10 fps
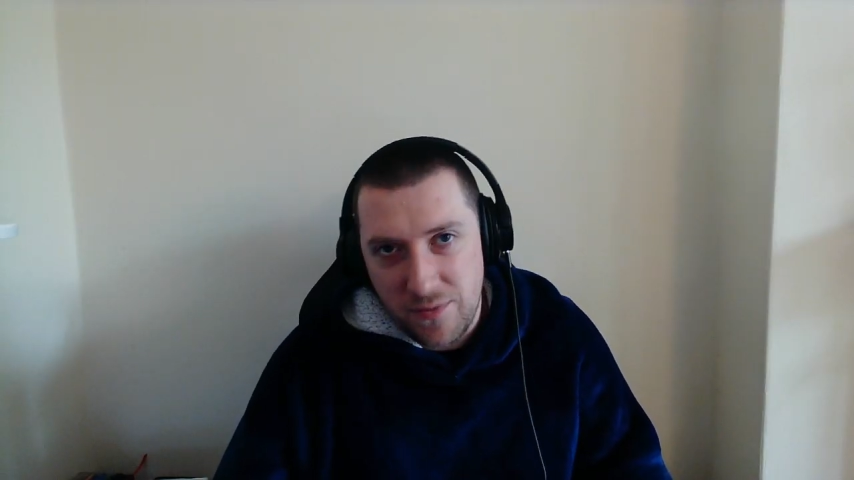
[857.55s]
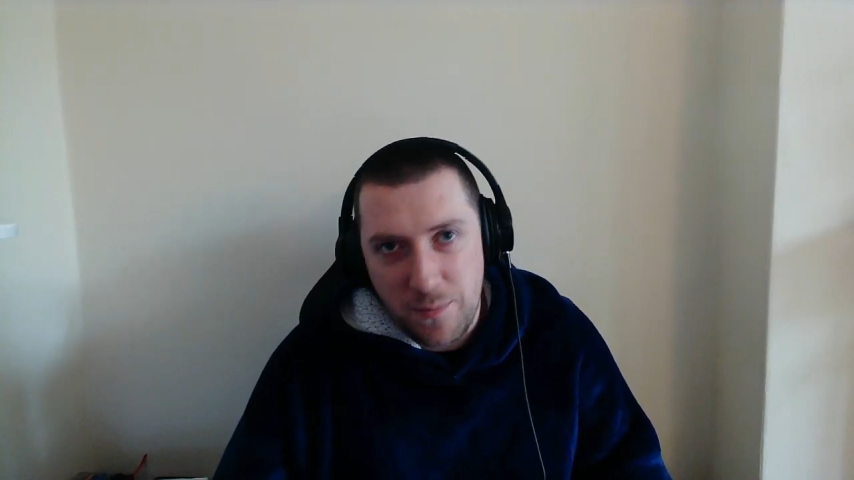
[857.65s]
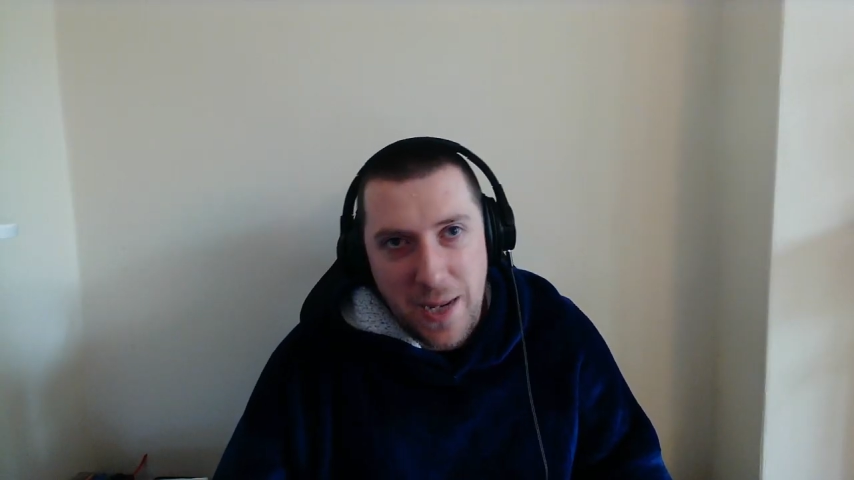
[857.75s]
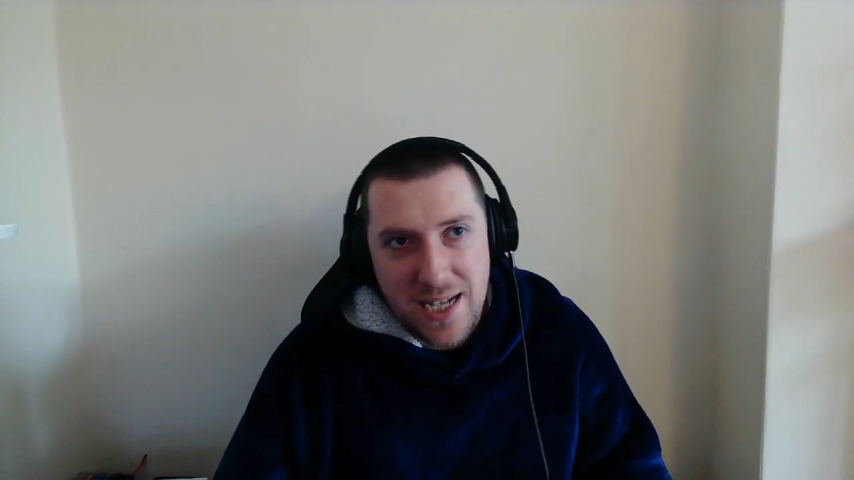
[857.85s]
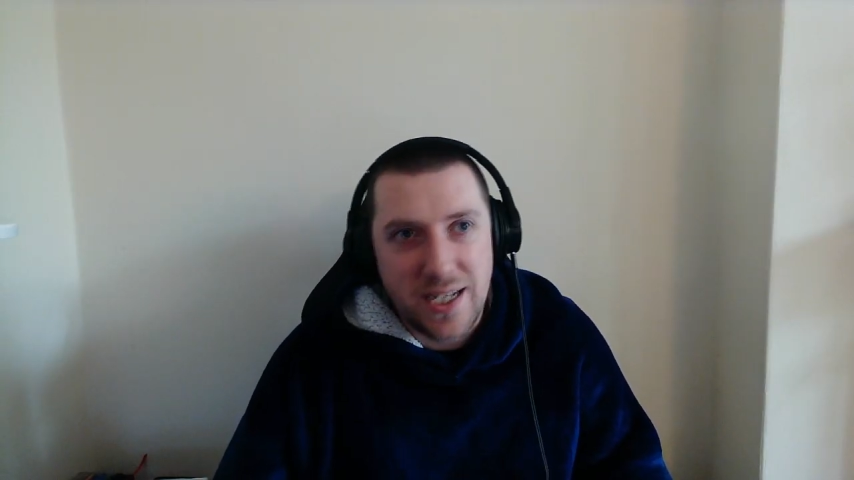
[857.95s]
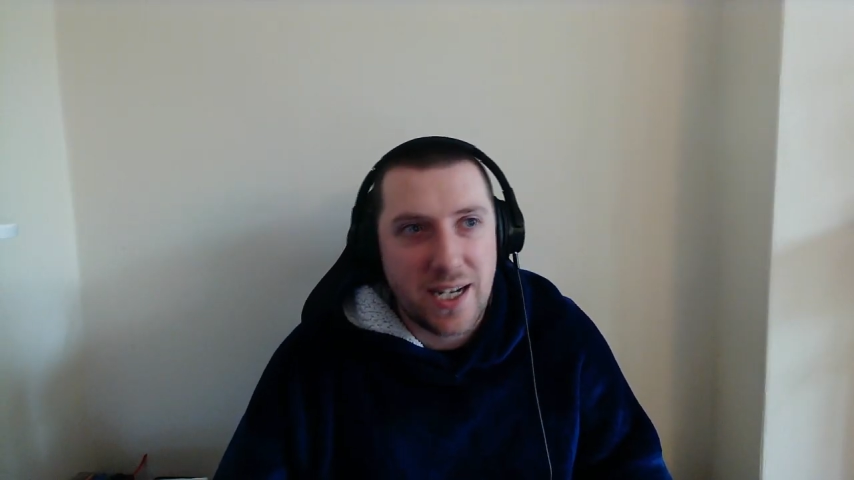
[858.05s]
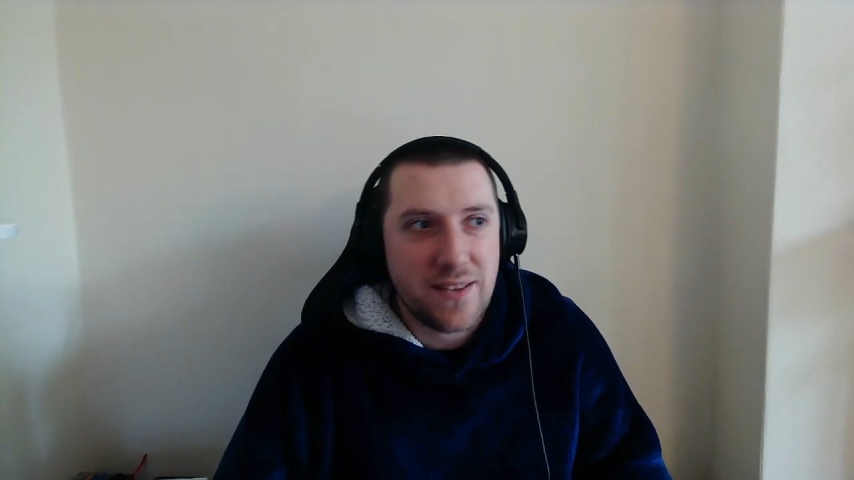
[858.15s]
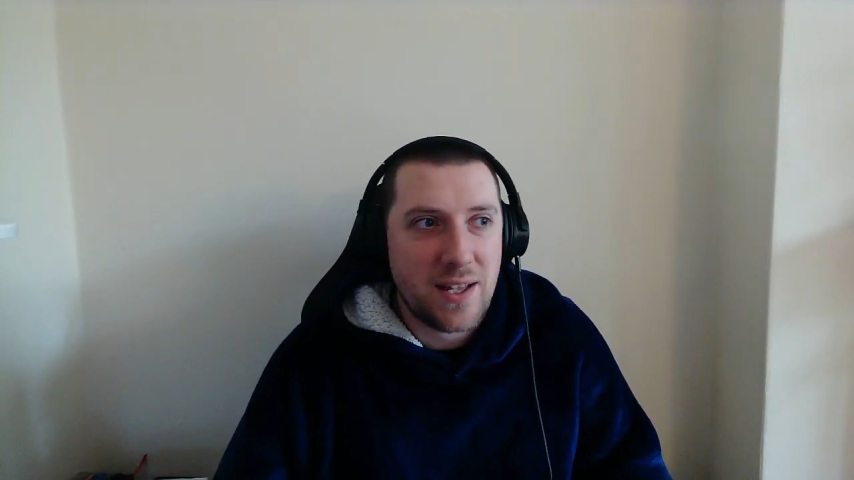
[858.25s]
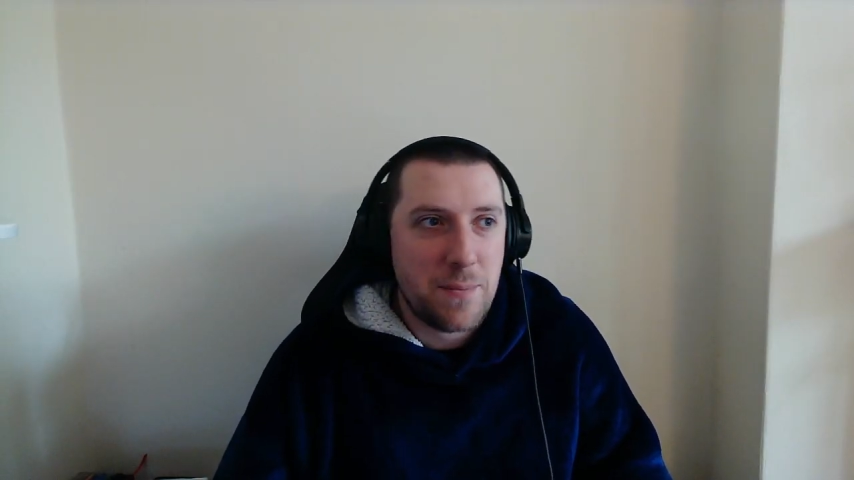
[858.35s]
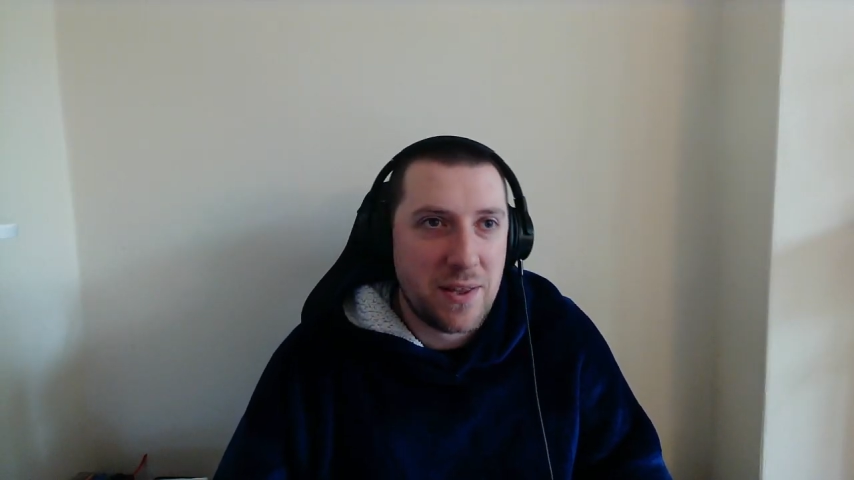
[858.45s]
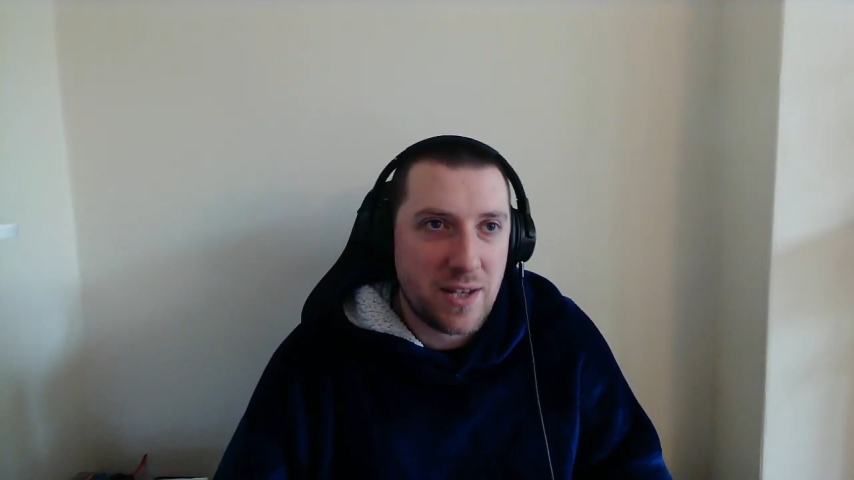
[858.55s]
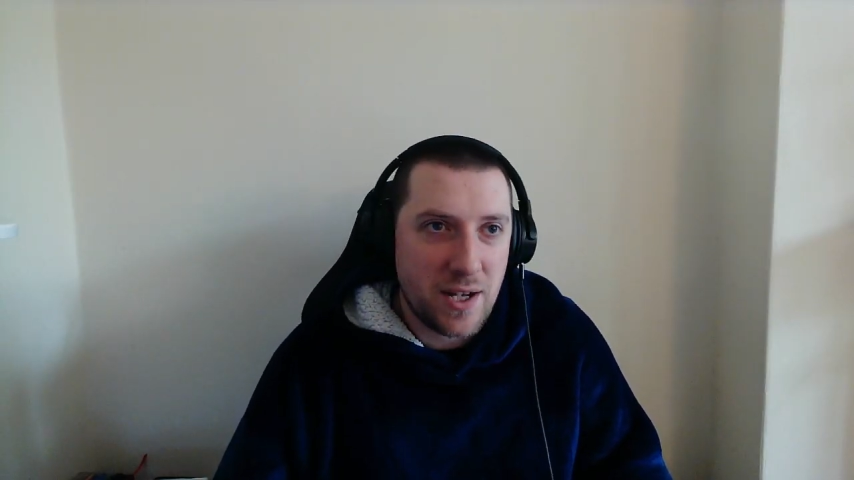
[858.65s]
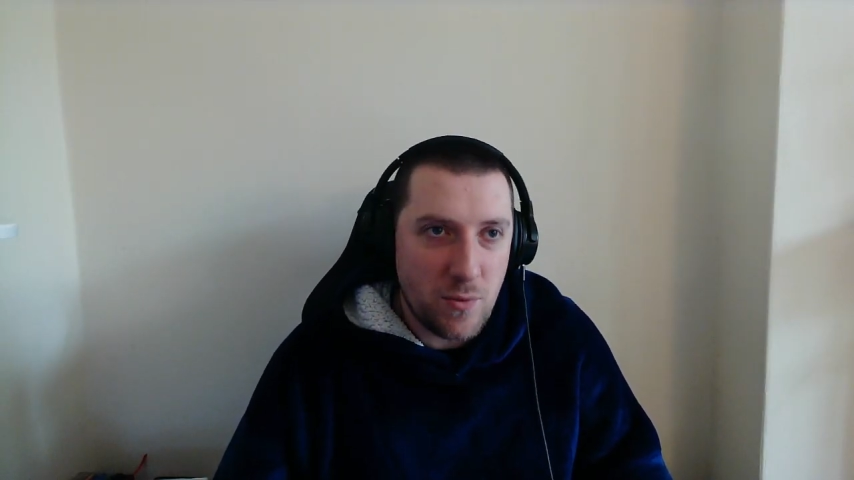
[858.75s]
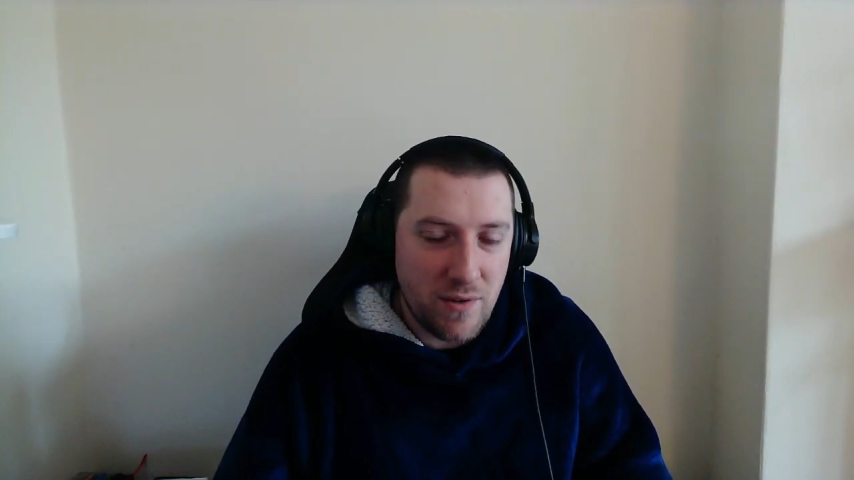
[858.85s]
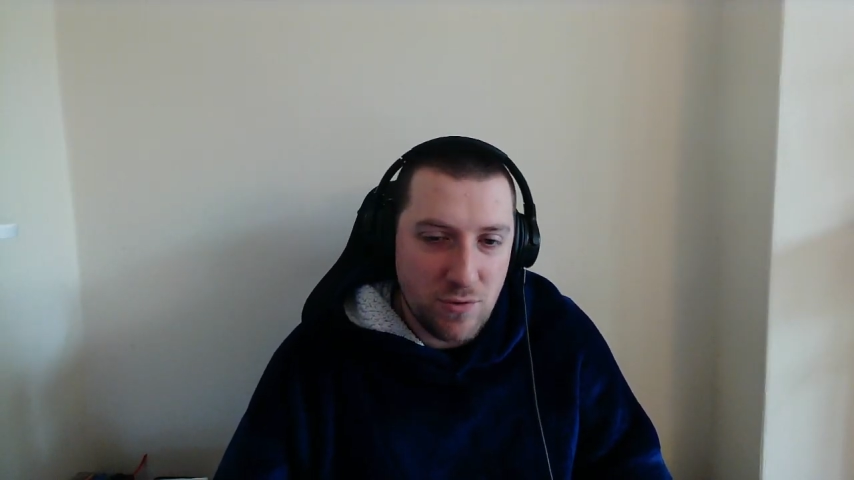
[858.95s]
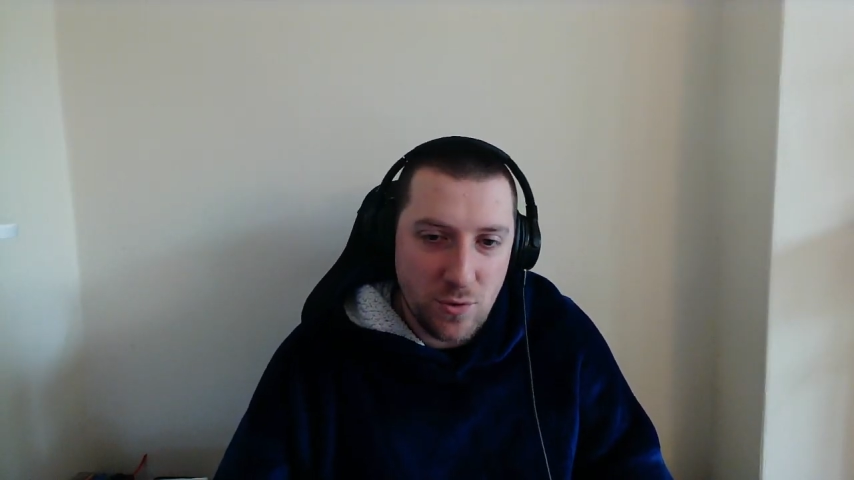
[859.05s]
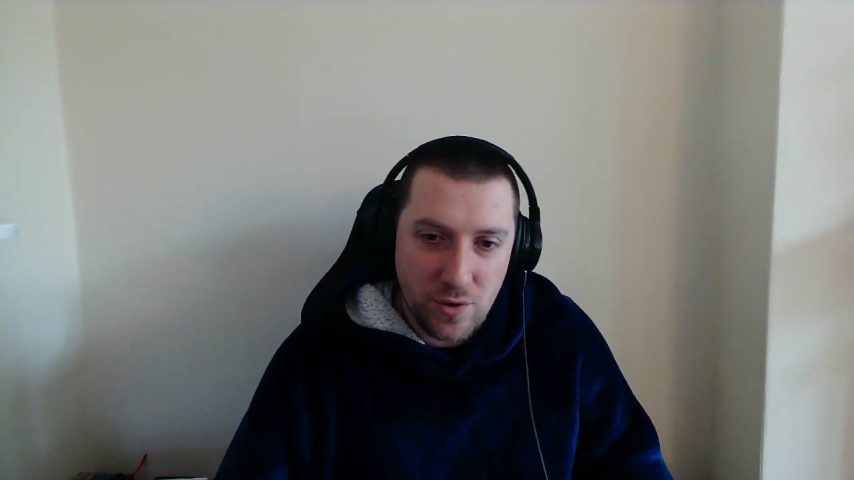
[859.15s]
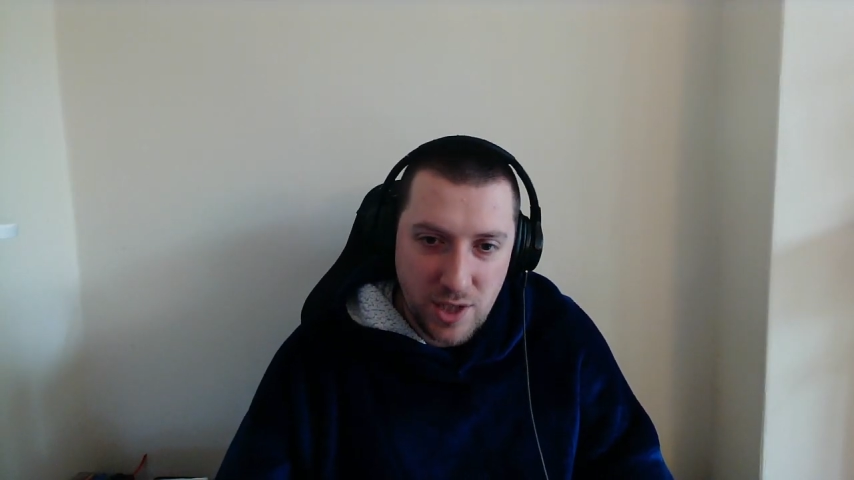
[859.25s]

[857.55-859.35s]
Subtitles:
basically that meant that I went through all the